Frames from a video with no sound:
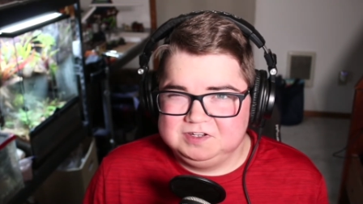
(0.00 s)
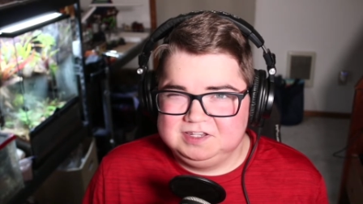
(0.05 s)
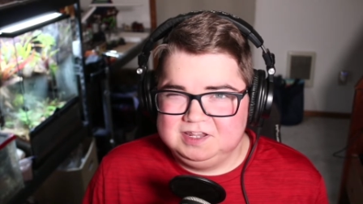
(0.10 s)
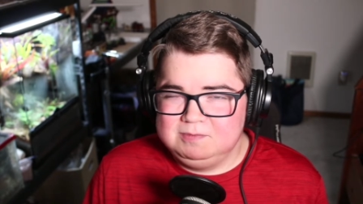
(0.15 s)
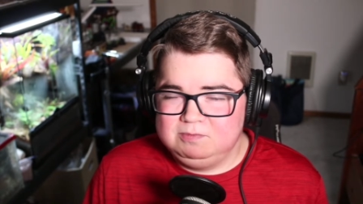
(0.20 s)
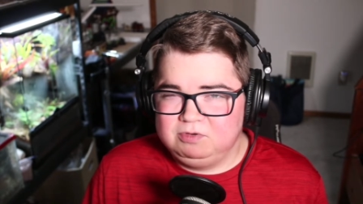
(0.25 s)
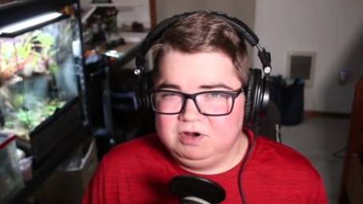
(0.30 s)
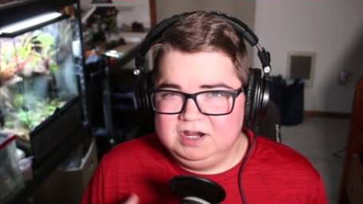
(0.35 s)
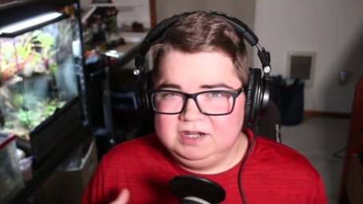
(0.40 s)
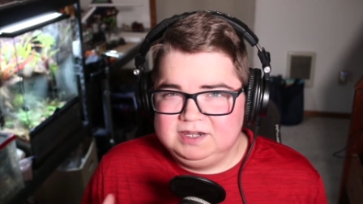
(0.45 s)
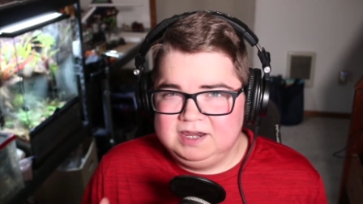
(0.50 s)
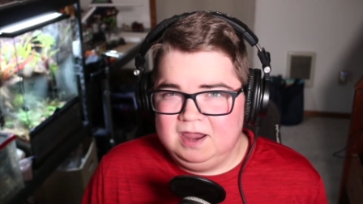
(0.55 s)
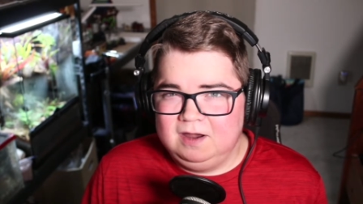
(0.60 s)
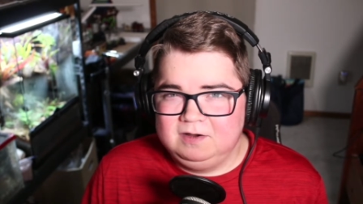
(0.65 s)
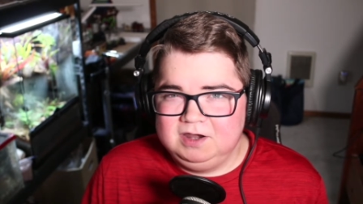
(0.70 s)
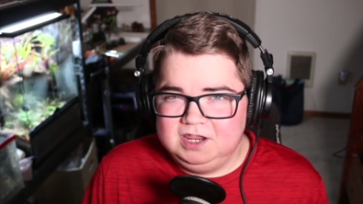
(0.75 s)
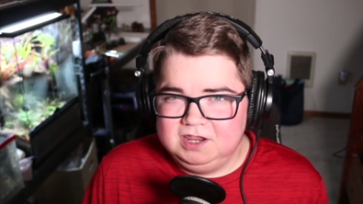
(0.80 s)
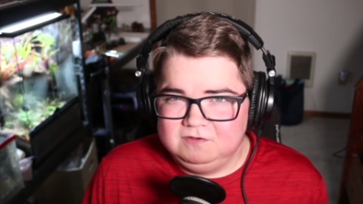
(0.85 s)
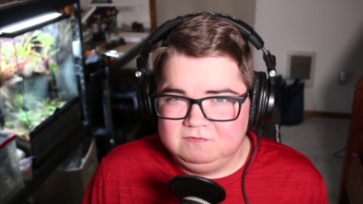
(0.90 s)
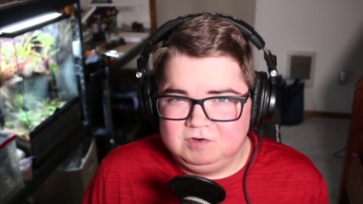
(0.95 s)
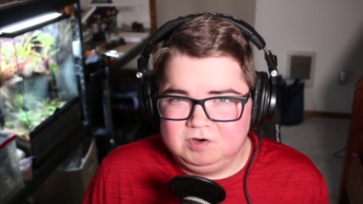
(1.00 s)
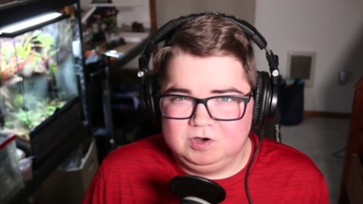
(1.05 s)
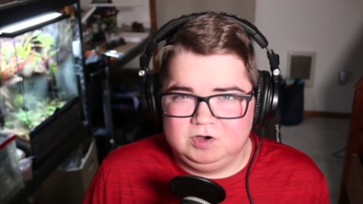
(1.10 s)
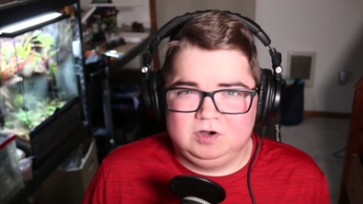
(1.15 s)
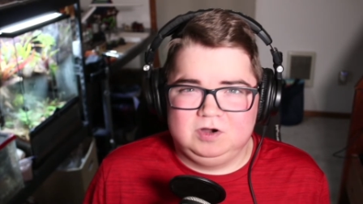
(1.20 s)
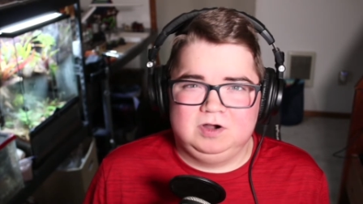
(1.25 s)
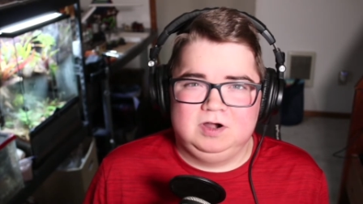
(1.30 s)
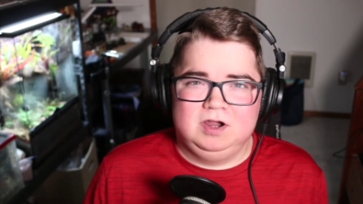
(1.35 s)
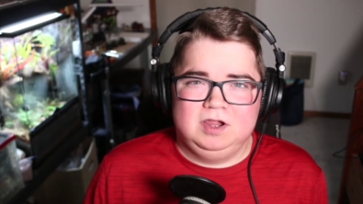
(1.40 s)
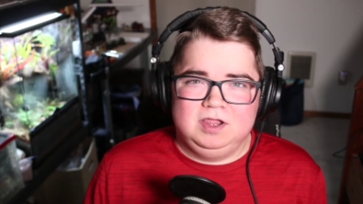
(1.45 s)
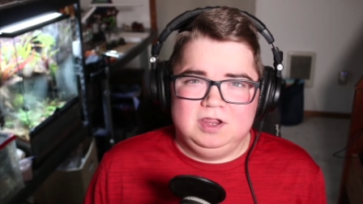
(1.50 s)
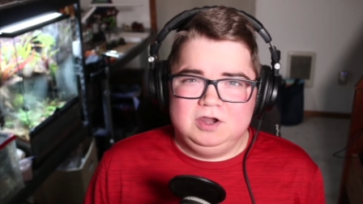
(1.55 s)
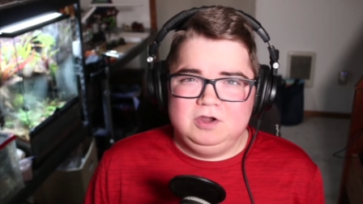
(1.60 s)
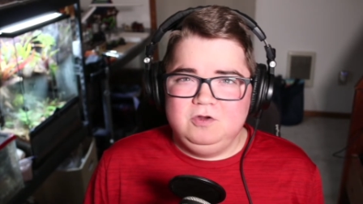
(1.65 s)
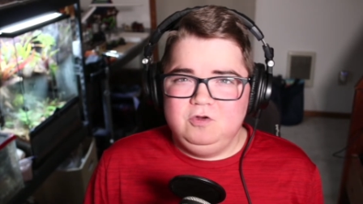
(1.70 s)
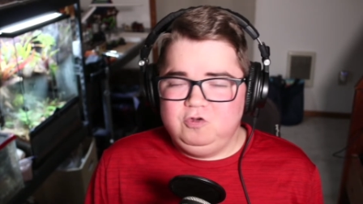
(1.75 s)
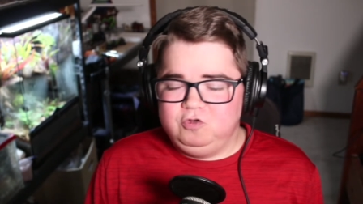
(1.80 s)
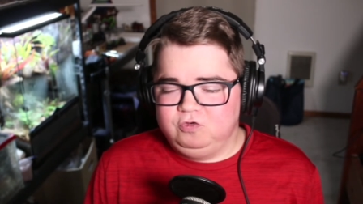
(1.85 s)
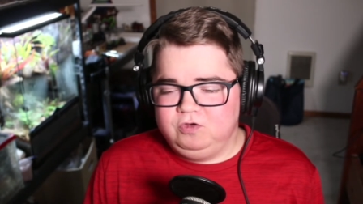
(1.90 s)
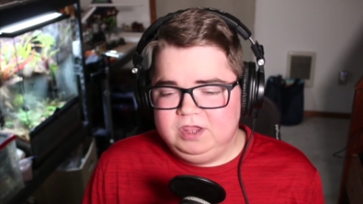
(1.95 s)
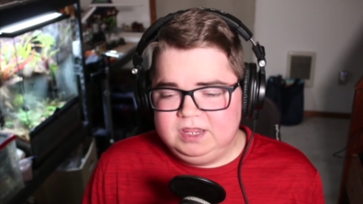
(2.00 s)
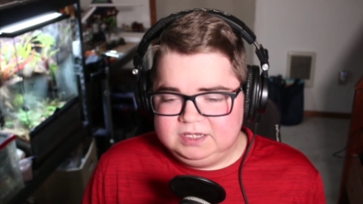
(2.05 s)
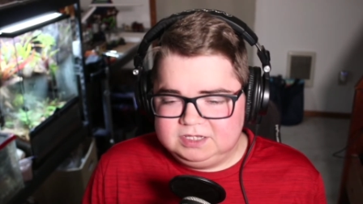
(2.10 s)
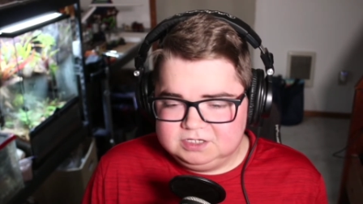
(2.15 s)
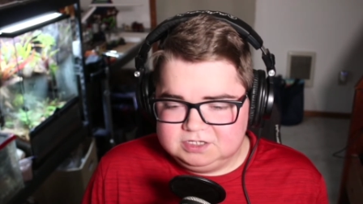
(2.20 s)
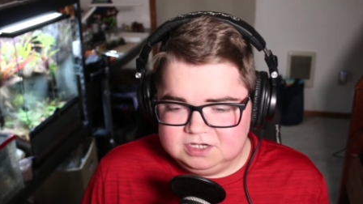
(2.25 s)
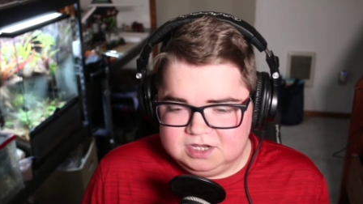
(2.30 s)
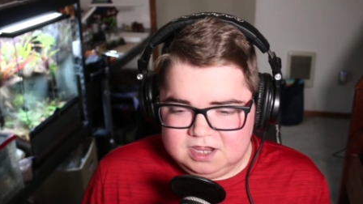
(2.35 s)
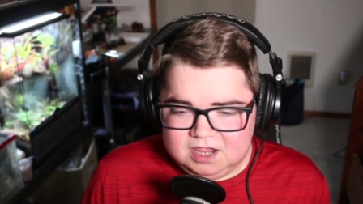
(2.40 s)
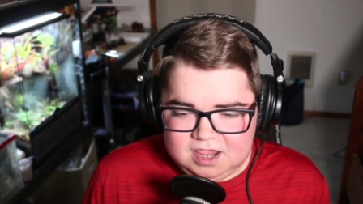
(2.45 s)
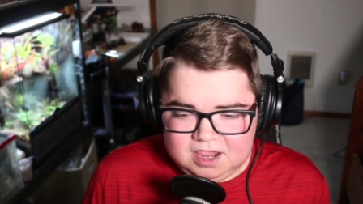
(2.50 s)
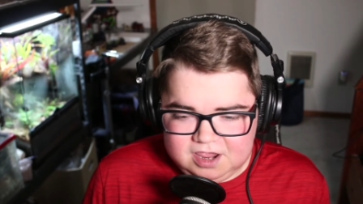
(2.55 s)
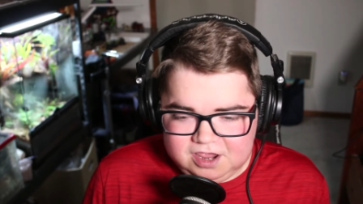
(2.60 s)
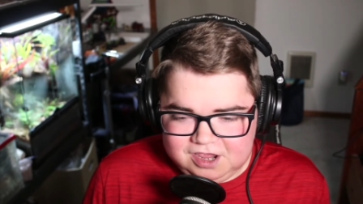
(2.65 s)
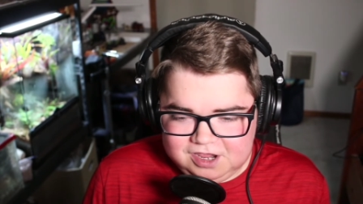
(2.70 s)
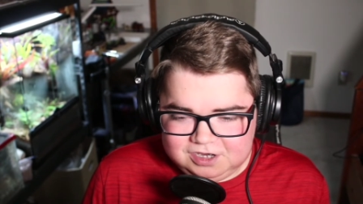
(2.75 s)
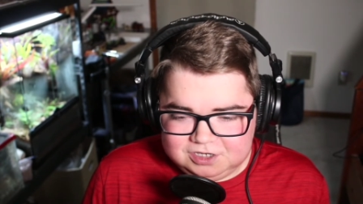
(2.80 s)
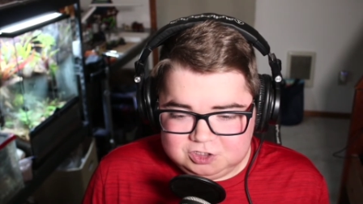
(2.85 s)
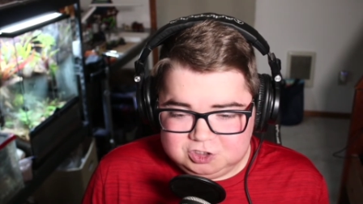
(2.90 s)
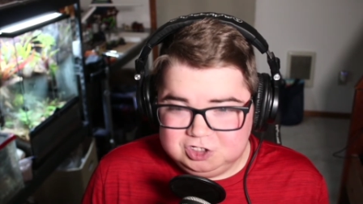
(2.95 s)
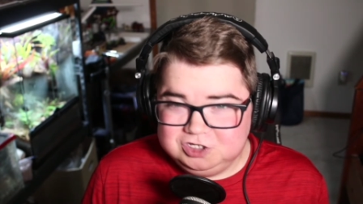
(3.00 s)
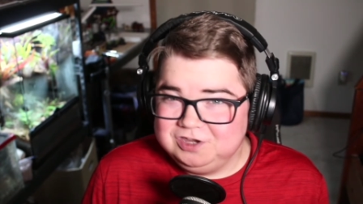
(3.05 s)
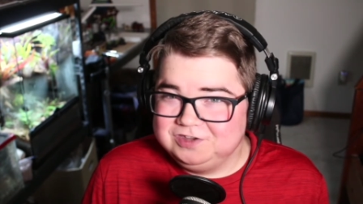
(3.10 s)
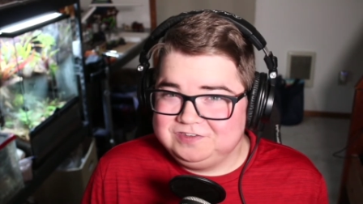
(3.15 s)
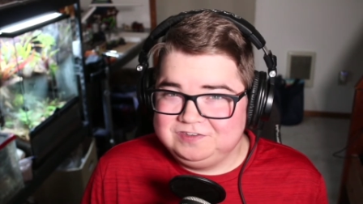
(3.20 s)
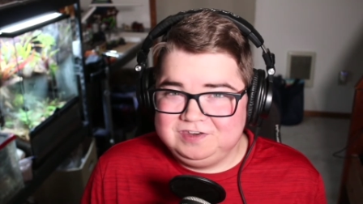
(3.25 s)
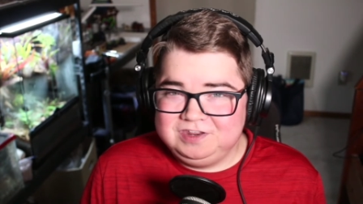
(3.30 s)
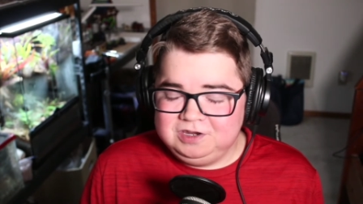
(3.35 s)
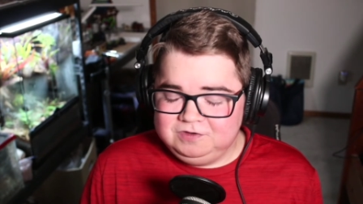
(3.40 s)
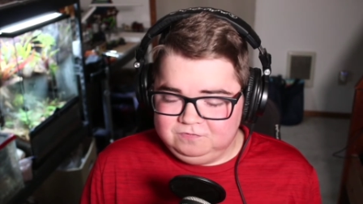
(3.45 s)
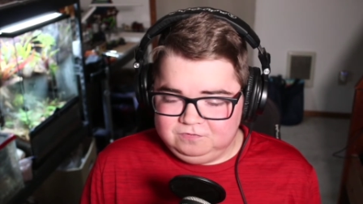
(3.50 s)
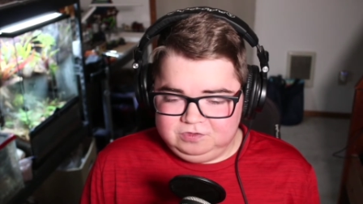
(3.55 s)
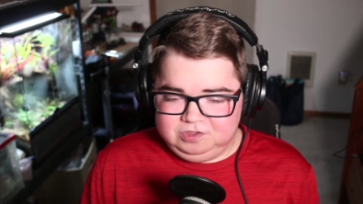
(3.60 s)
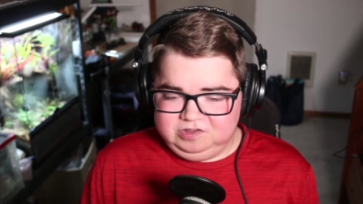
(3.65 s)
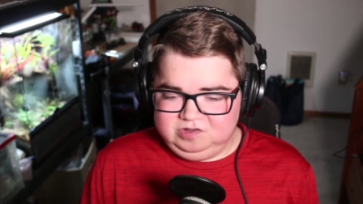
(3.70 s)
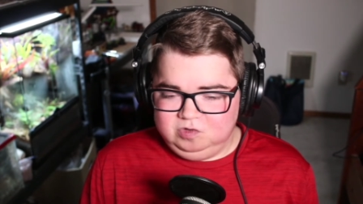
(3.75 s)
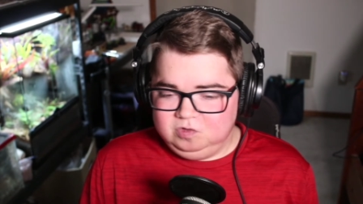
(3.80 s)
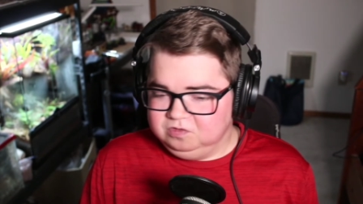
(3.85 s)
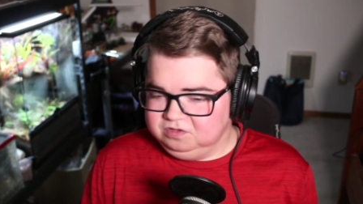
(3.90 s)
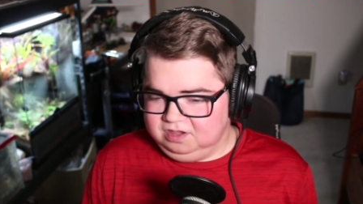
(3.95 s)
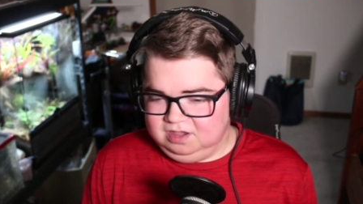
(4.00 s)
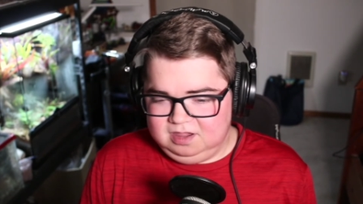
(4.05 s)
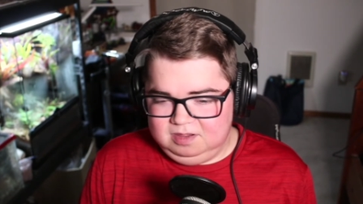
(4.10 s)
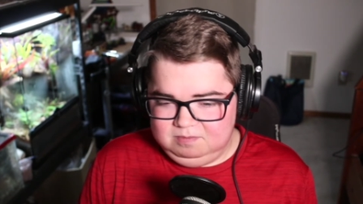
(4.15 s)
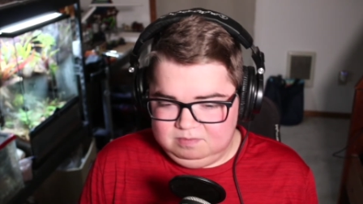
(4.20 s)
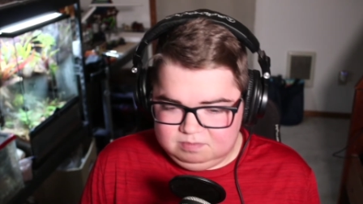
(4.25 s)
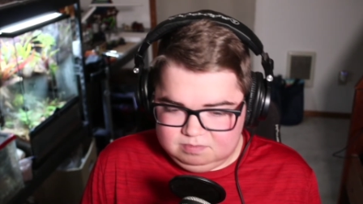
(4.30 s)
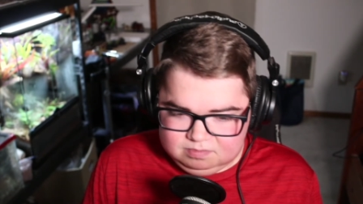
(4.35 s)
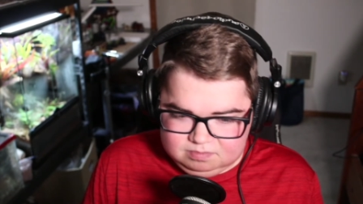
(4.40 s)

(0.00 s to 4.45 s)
They break down, give her nutrients, and she doesn't eat for this whole time.